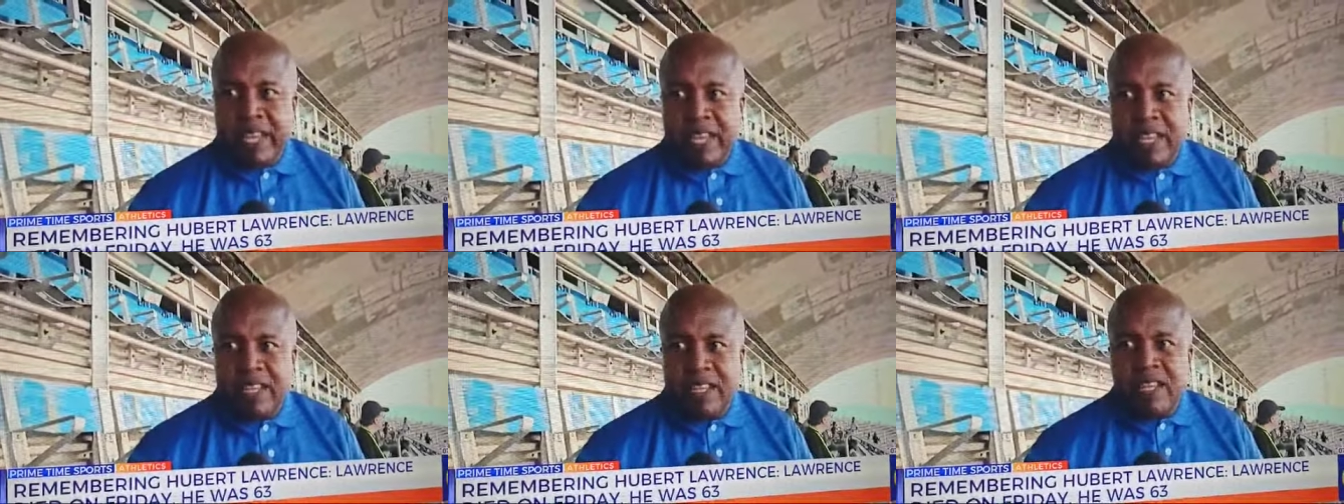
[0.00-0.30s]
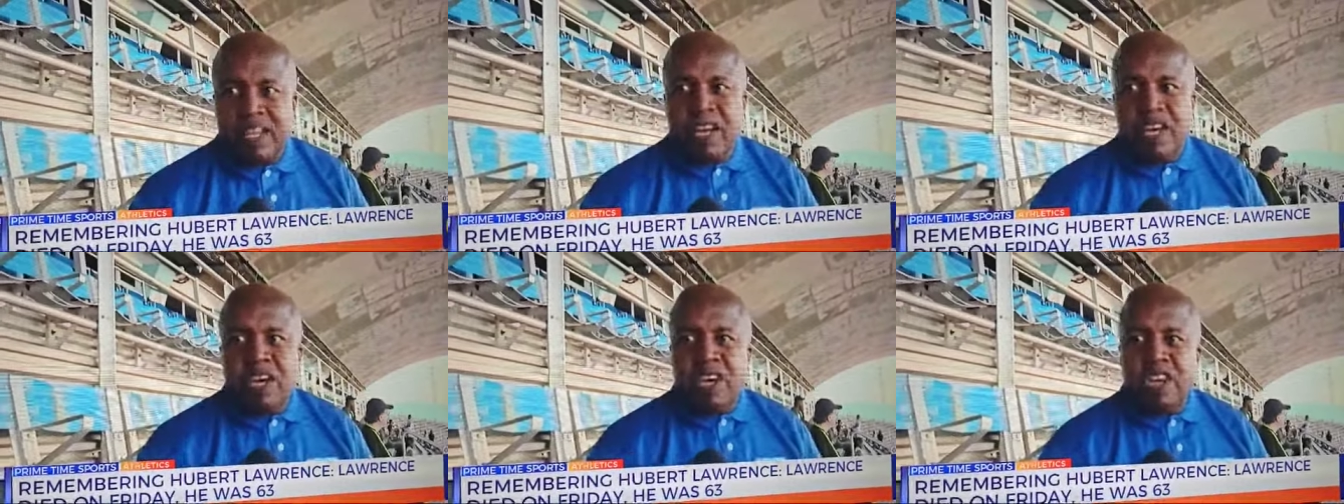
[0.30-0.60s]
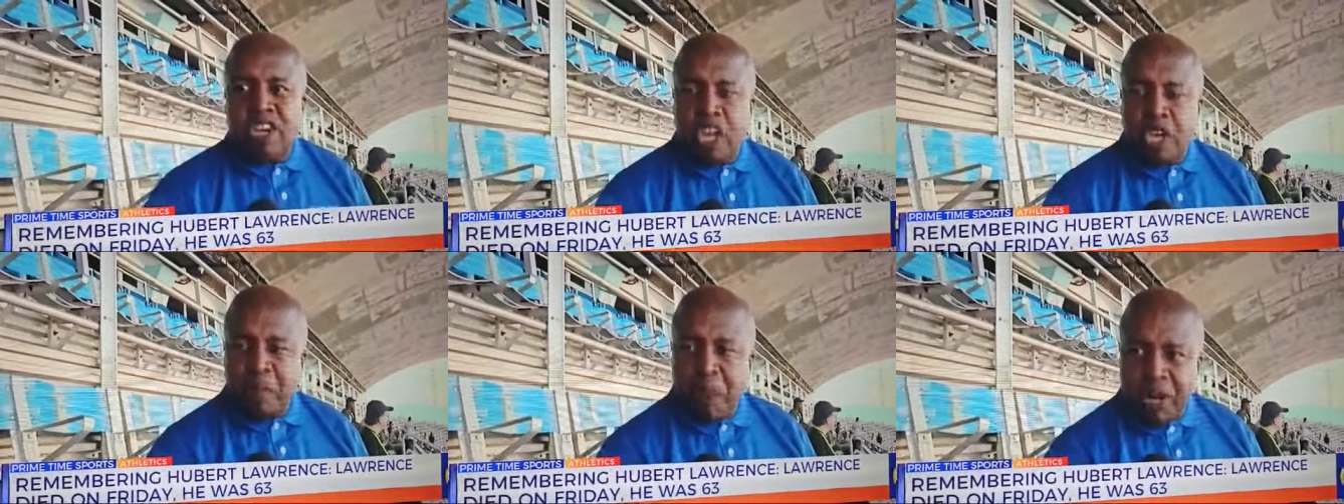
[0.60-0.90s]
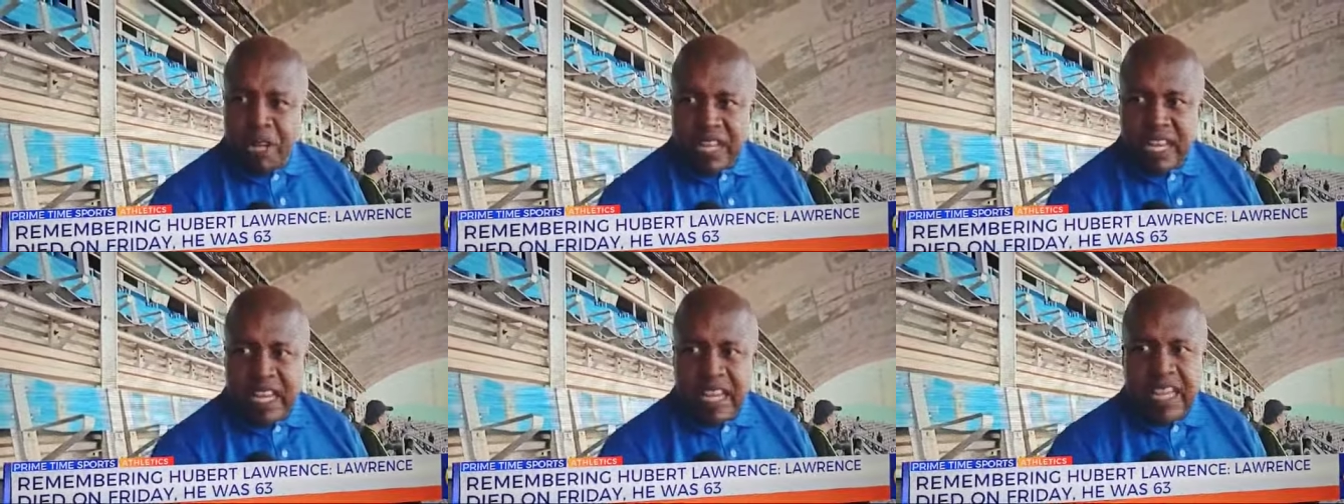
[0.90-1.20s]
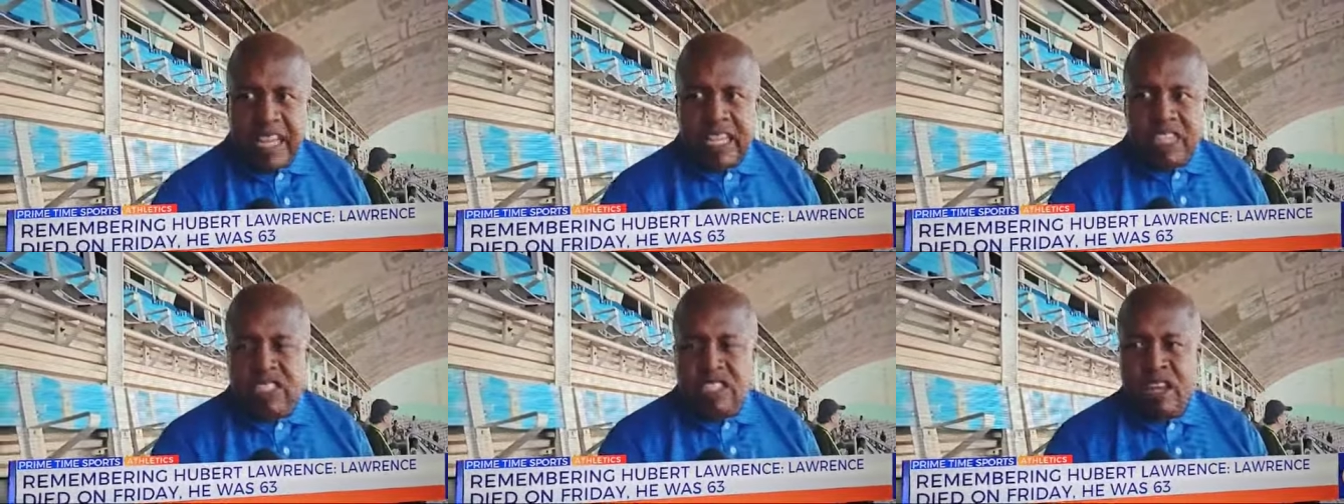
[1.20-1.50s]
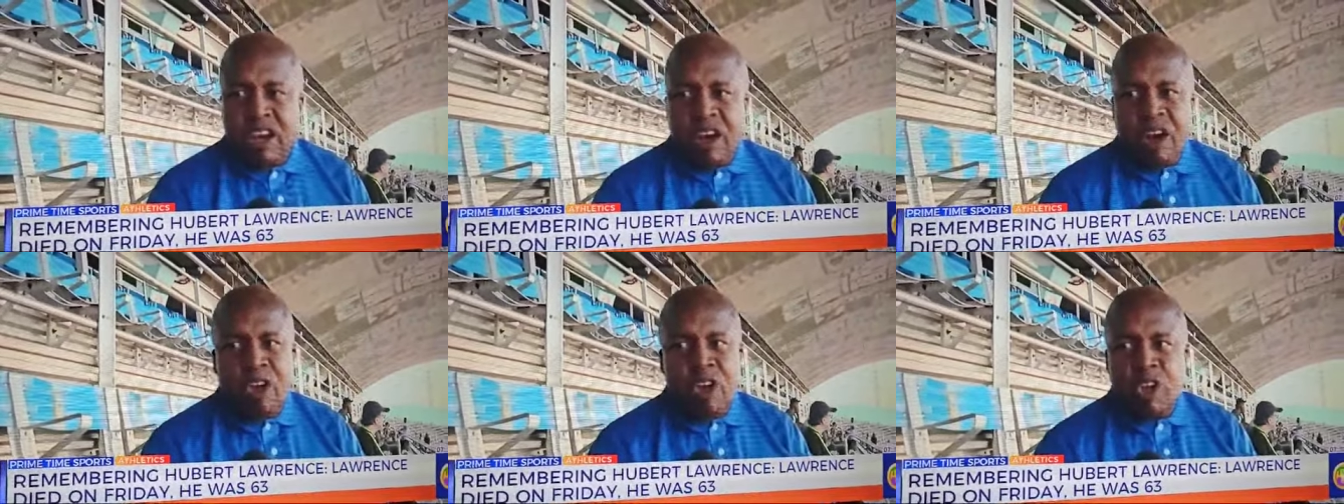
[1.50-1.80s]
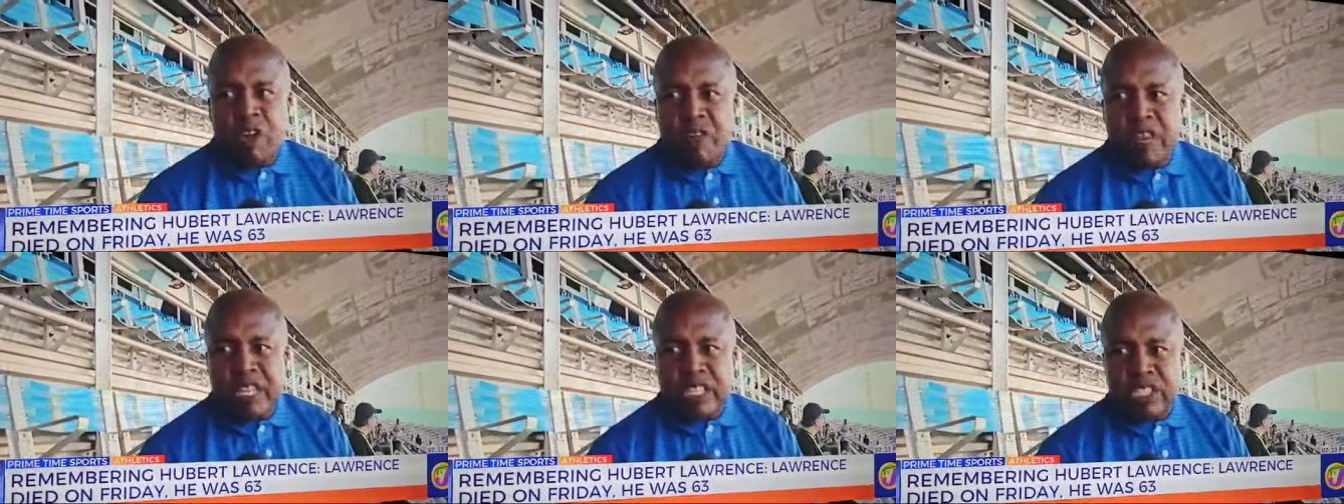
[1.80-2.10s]
of the sport's local governing
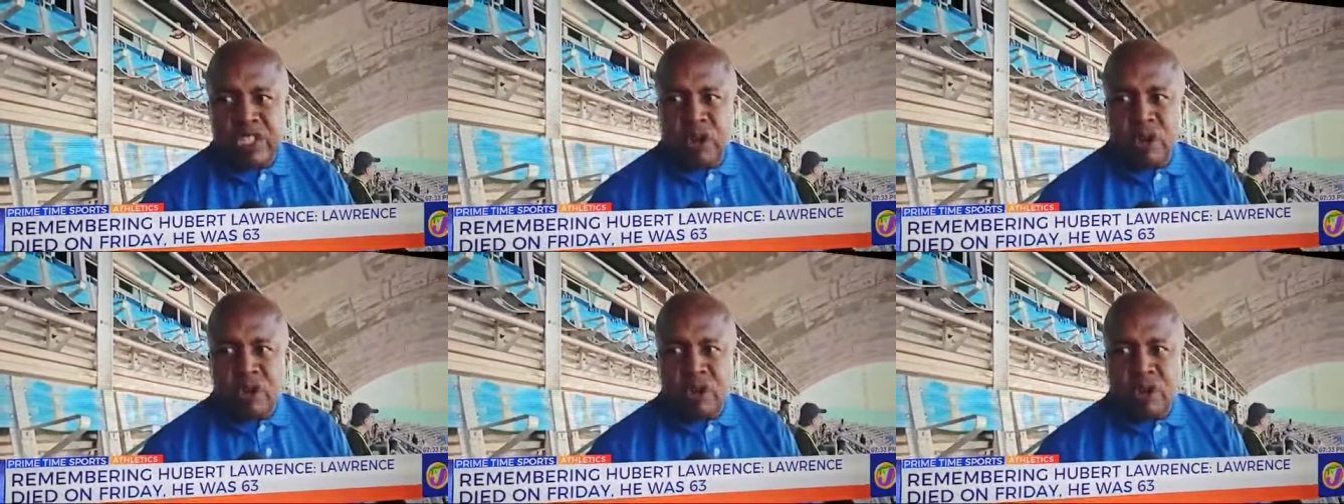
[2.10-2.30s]
body.